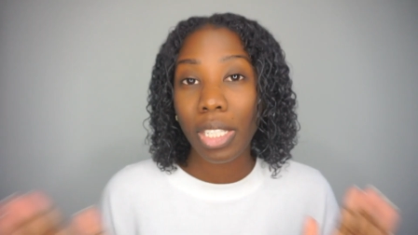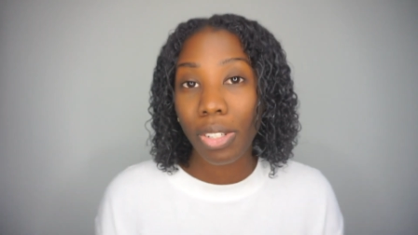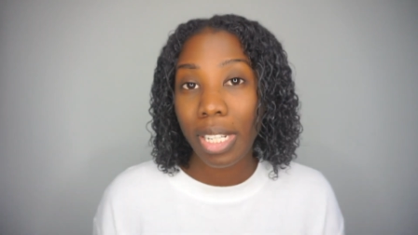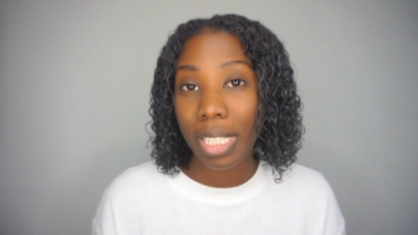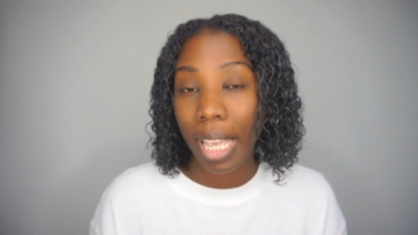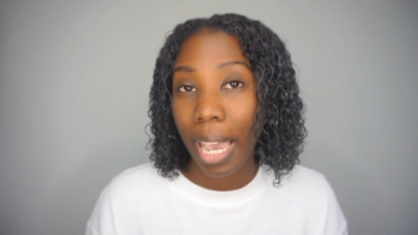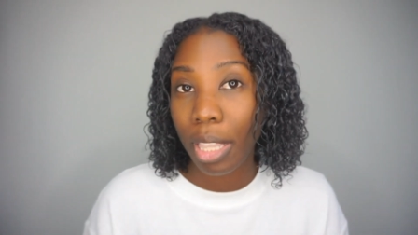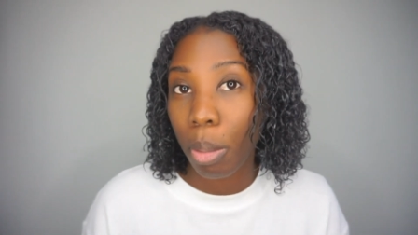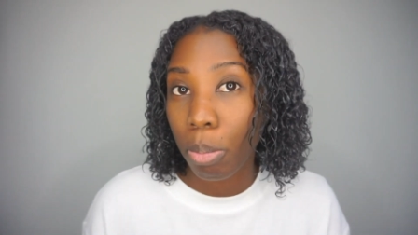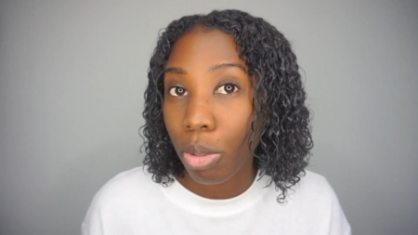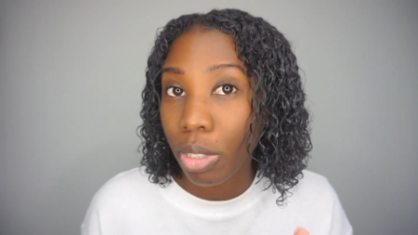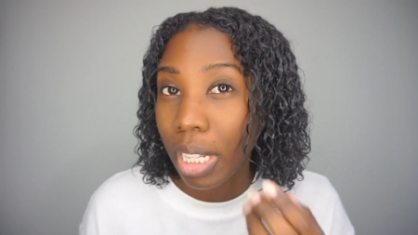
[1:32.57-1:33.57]
still need to add
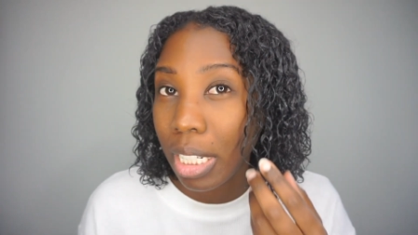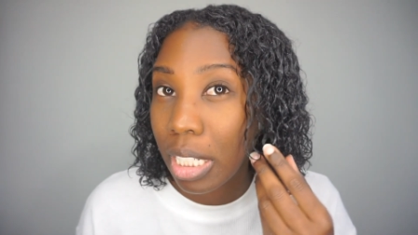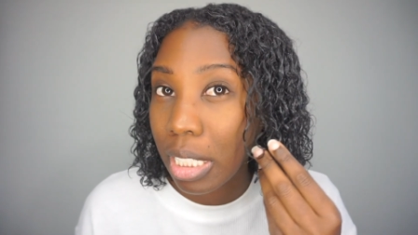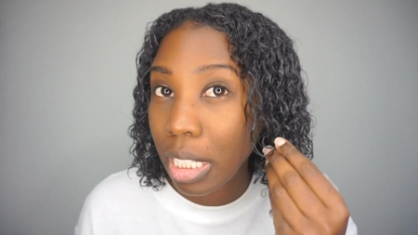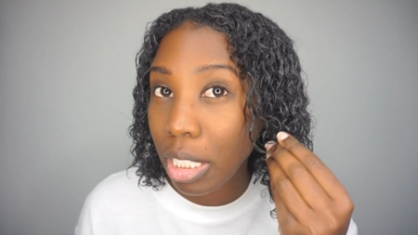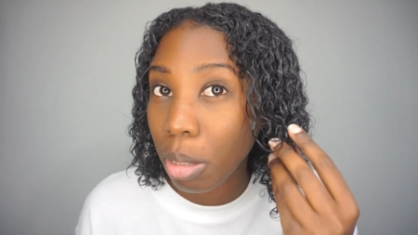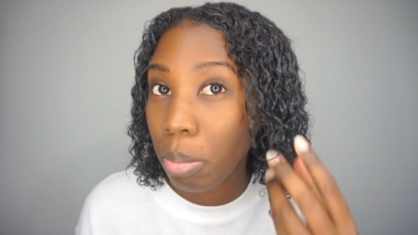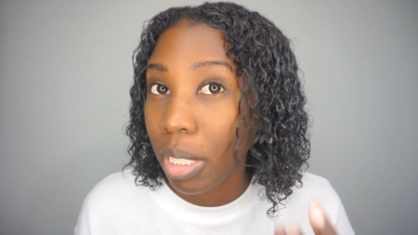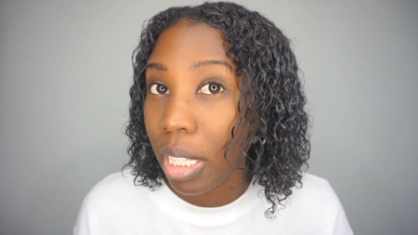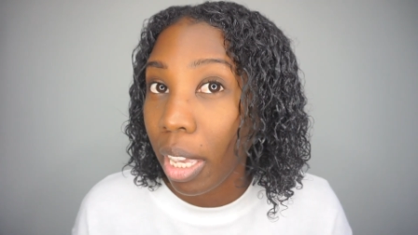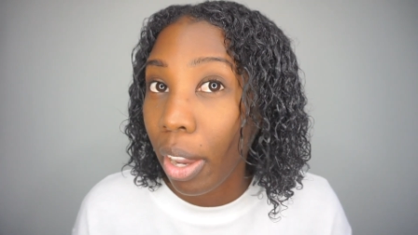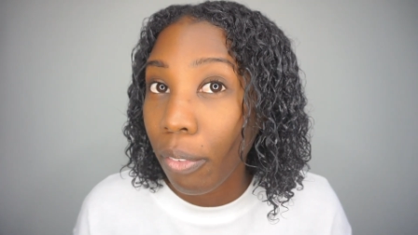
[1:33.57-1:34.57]
the mousse. I just need to
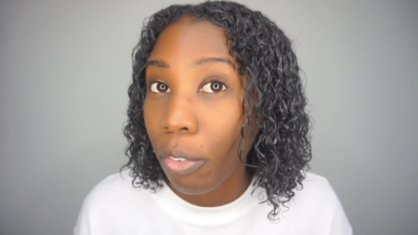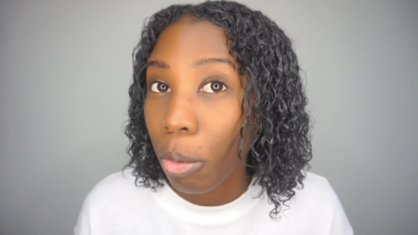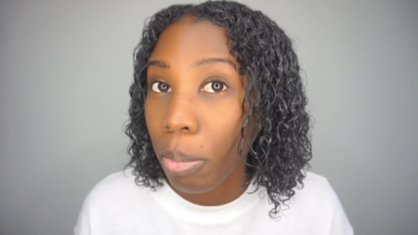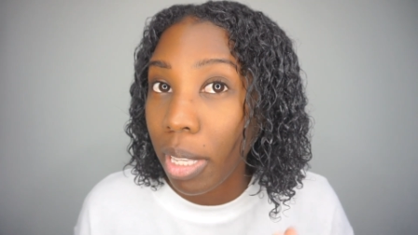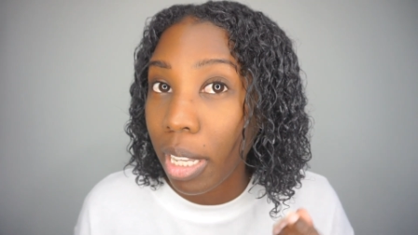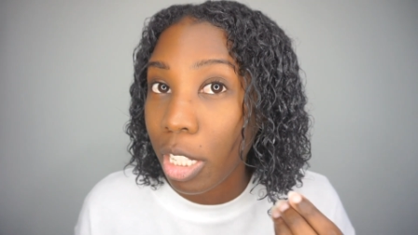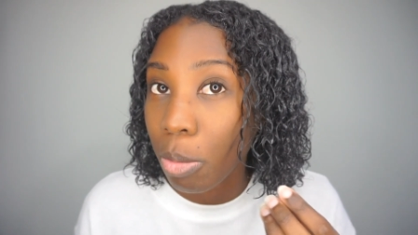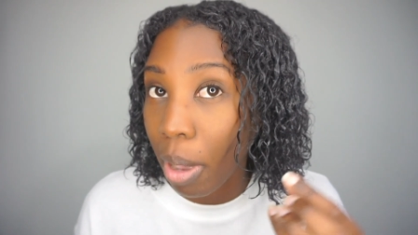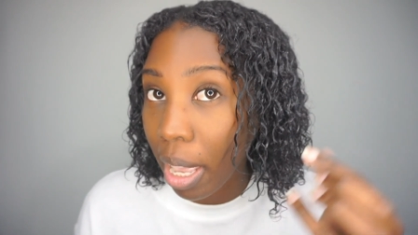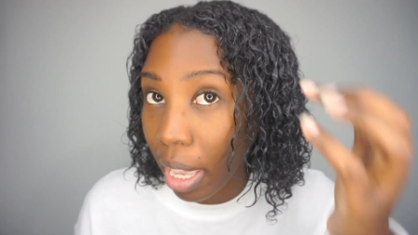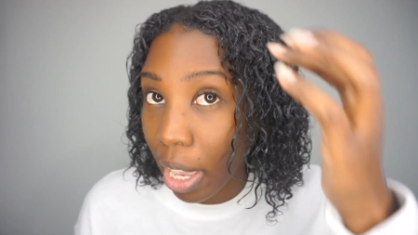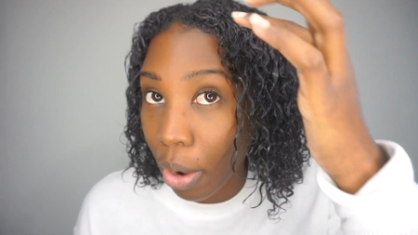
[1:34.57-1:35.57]
be careful because
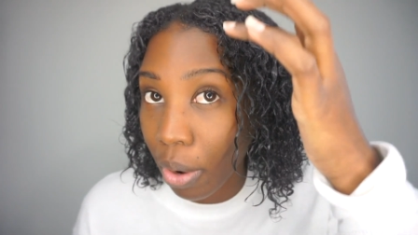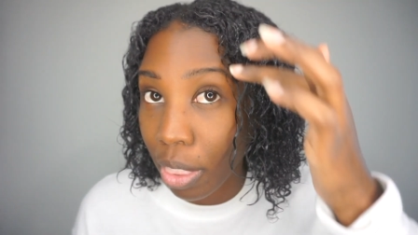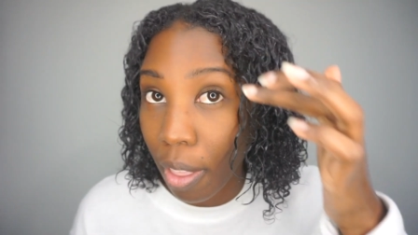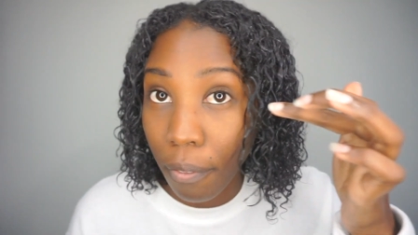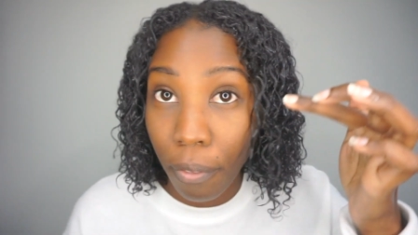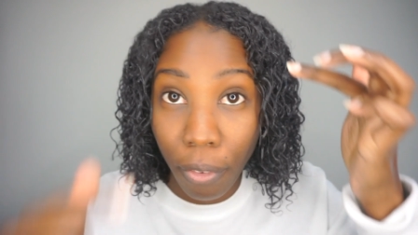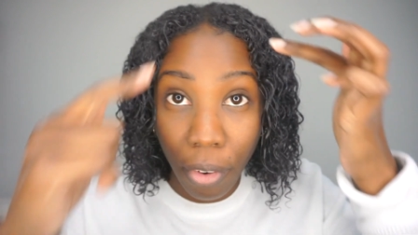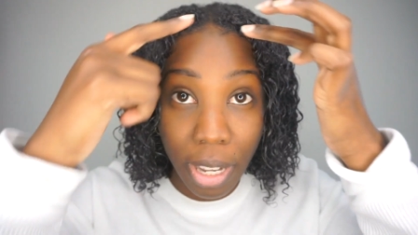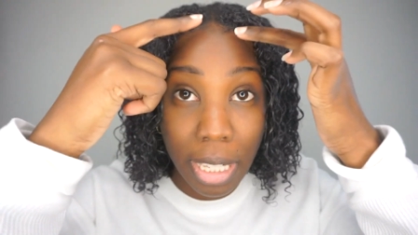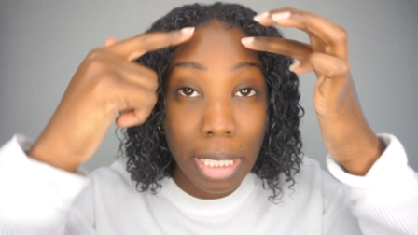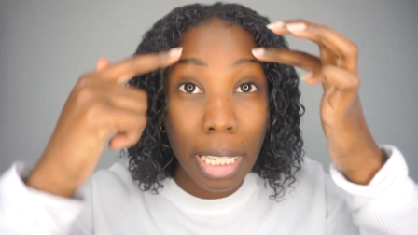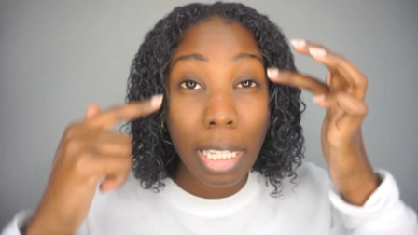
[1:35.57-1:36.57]
my hair in the
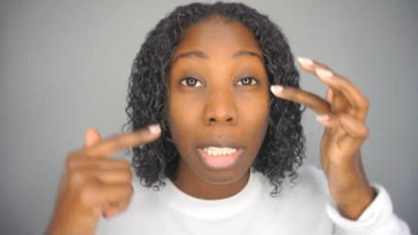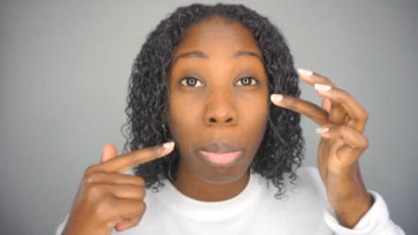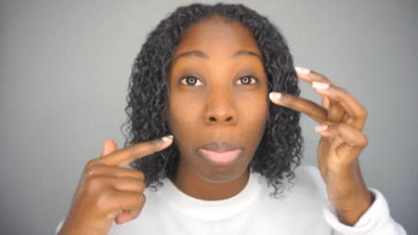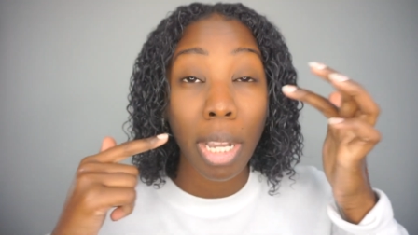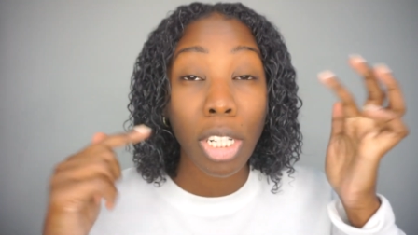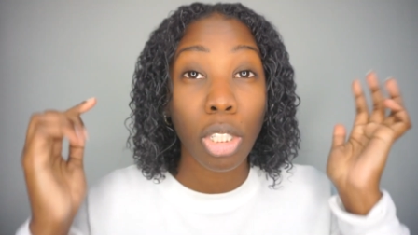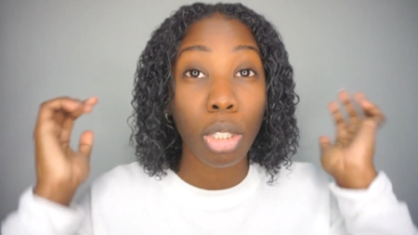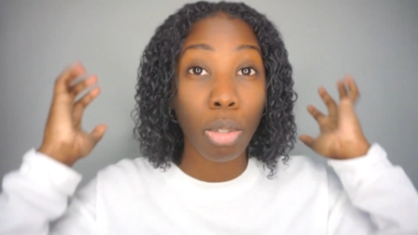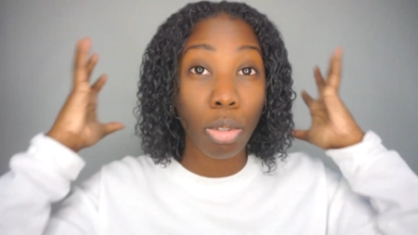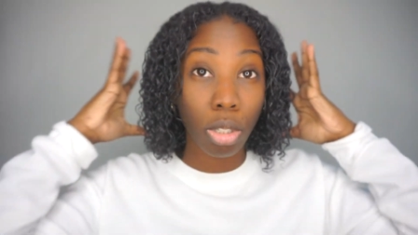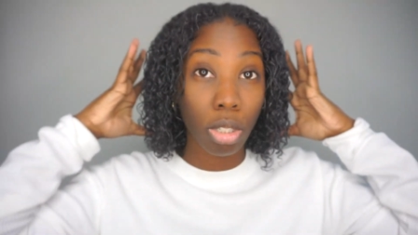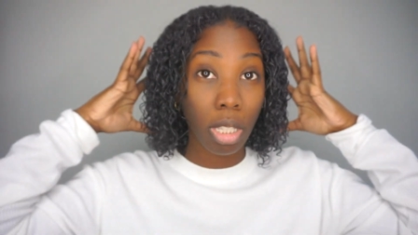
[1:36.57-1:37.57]
front is much
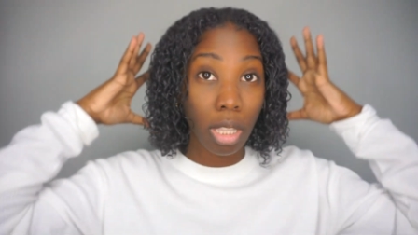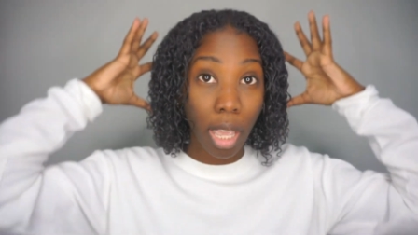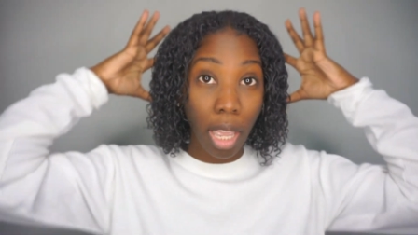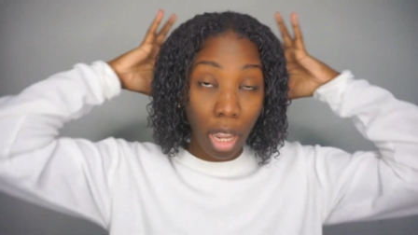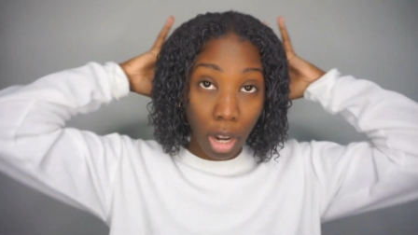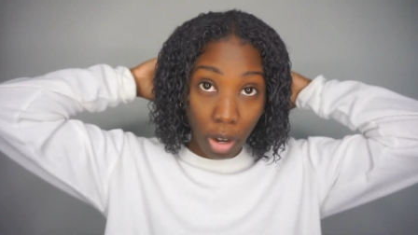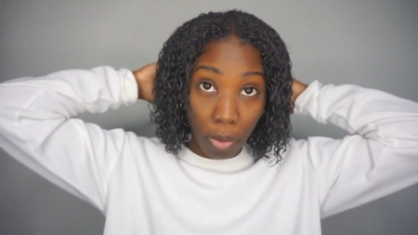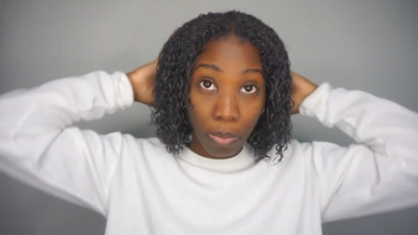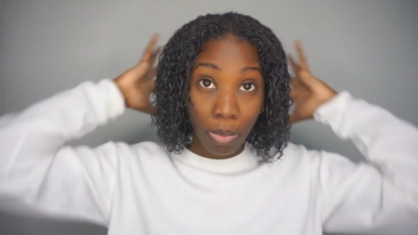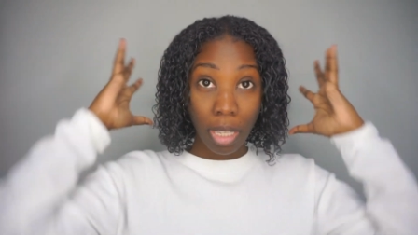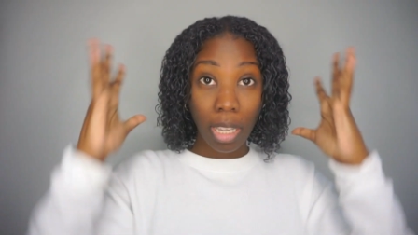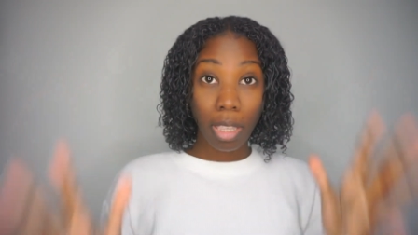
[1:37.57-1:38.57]
looser than the hair
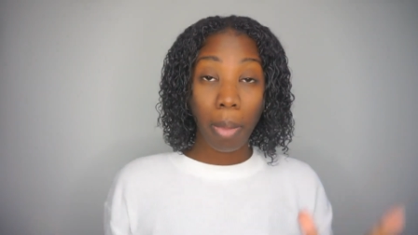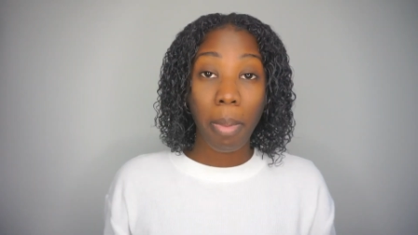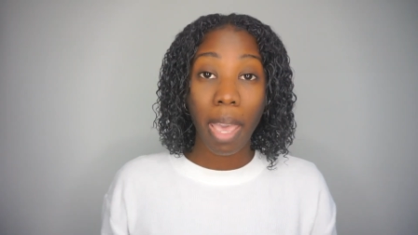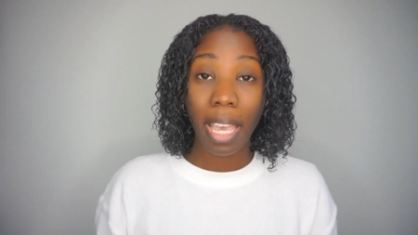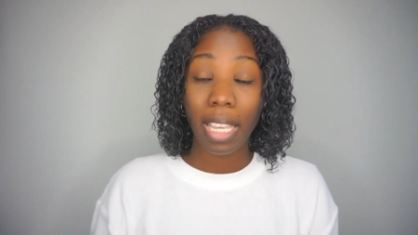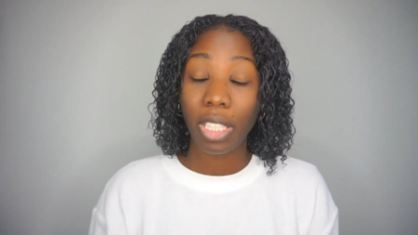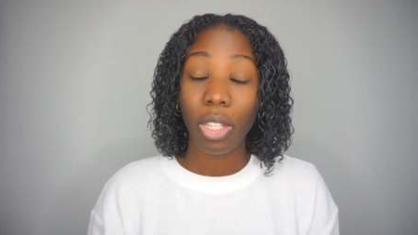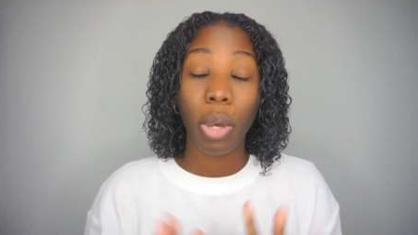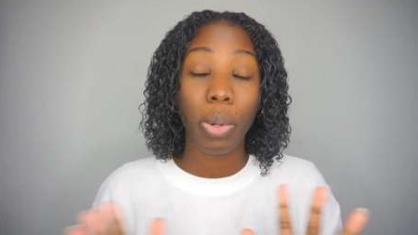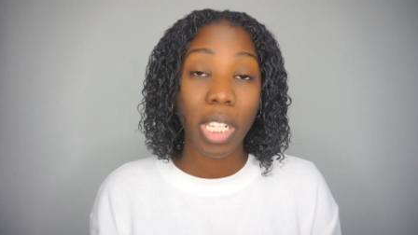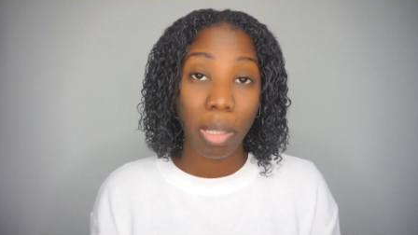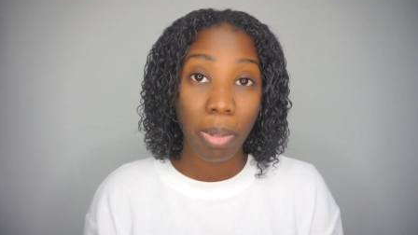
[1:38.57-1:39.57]
in the back. It's
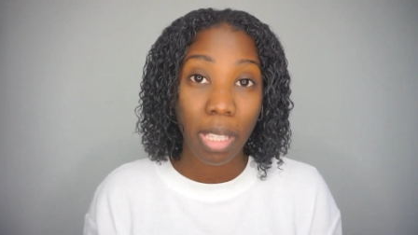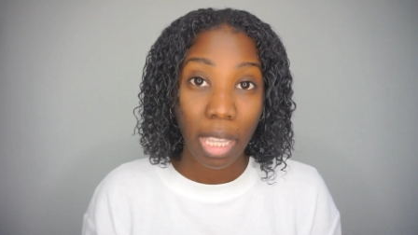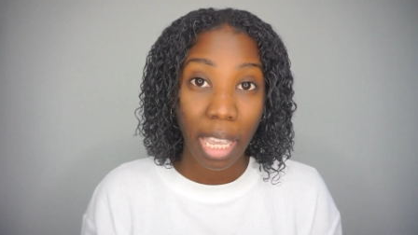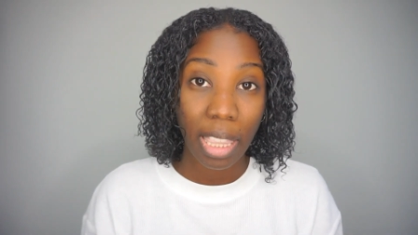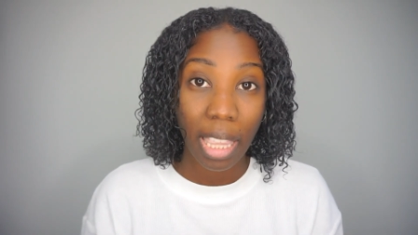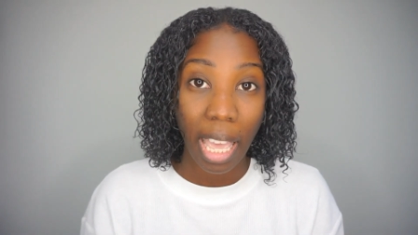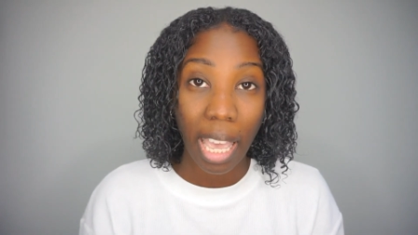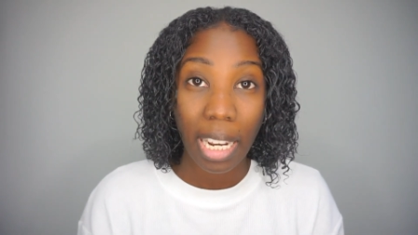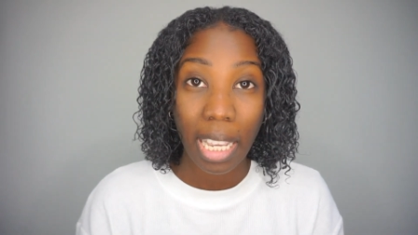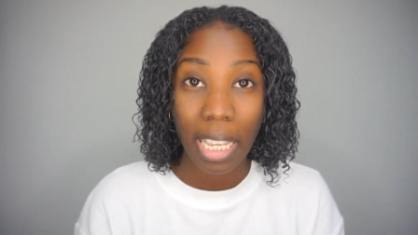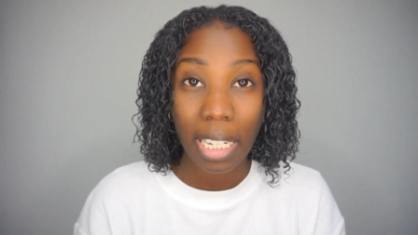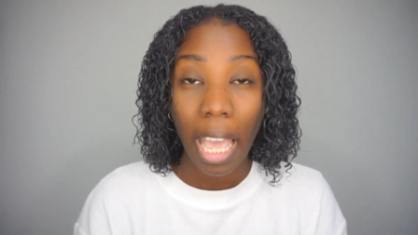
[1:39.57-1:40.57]
always been like
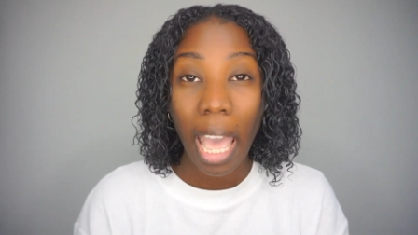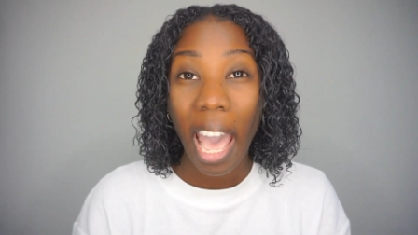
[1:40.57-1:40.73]
that, and